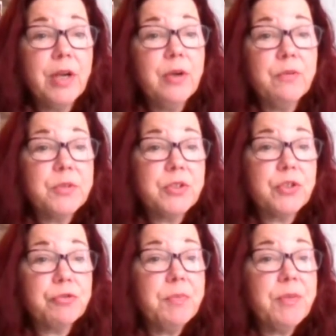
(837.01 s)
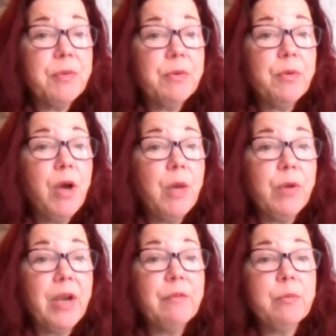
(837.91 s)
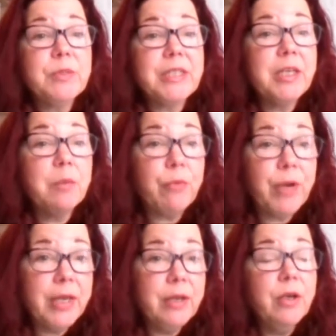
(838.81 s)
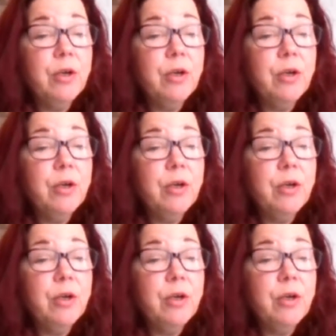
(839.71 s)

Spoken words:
I don't know if it was the trip that we were on where everyone was eating bread